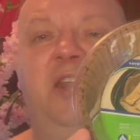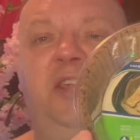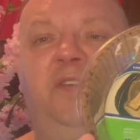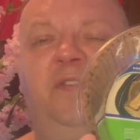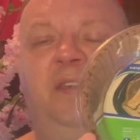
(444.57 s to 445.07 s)
to
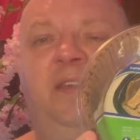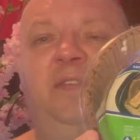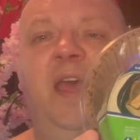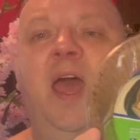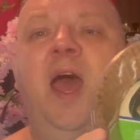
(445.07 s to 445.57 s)
use these.
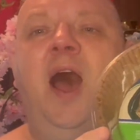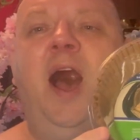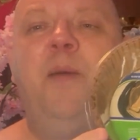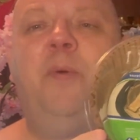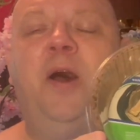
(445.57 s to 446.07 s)

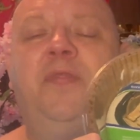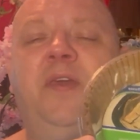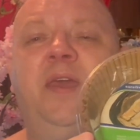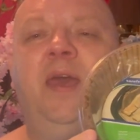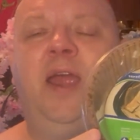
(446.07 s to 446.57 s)
I bought
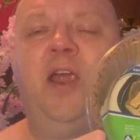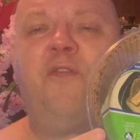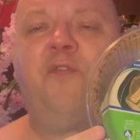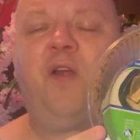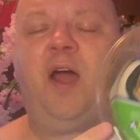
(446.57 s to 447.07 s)
the air
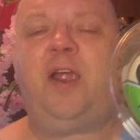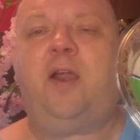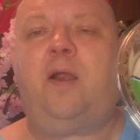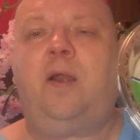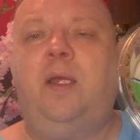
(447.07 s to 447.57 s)
fryer